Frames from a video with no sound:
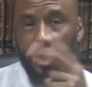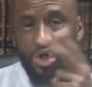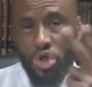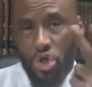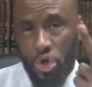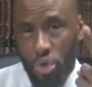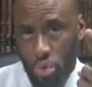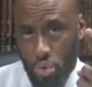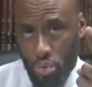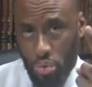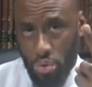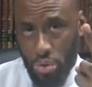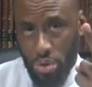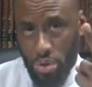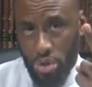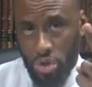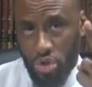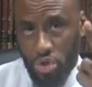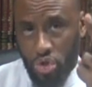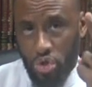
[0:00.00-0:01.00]
Two.
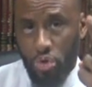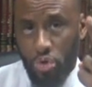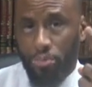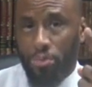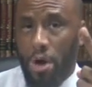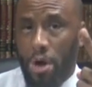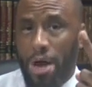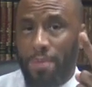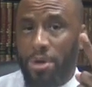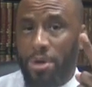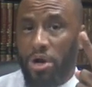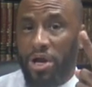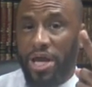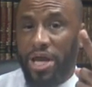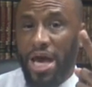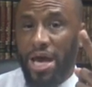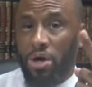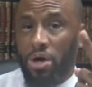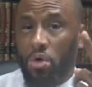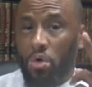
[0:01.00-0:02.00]
Two primary
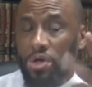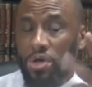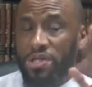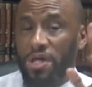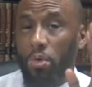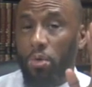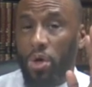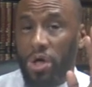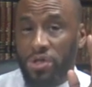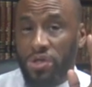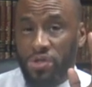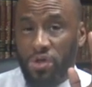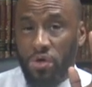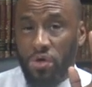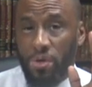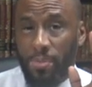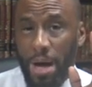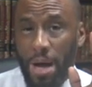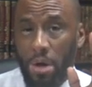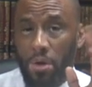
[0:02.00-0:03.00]
categories that we're
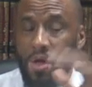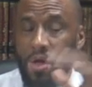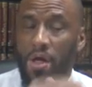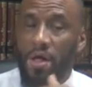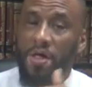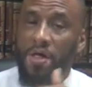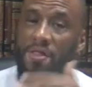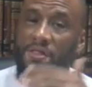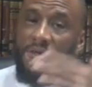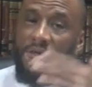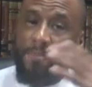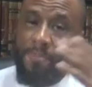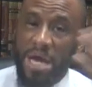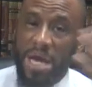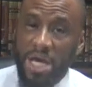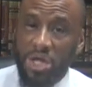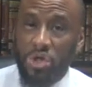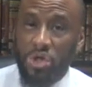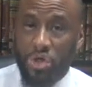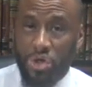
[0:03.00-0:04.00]
concerned about. The
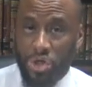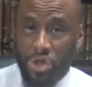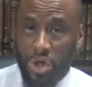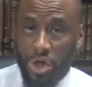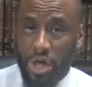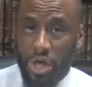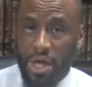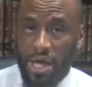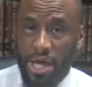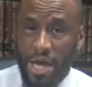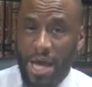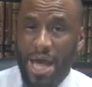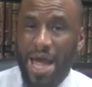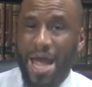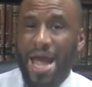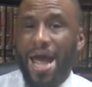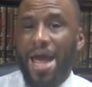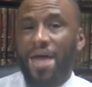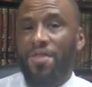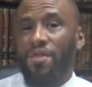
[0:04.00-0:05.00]
major shirk
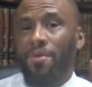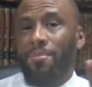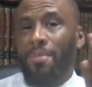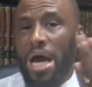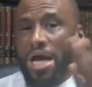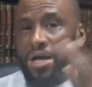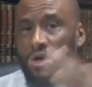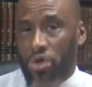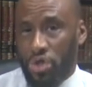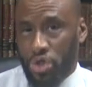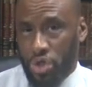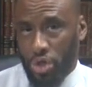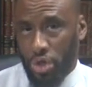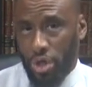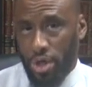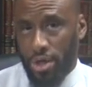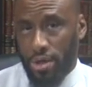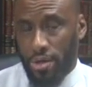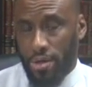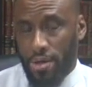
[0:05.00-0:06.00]
and the minor shirk.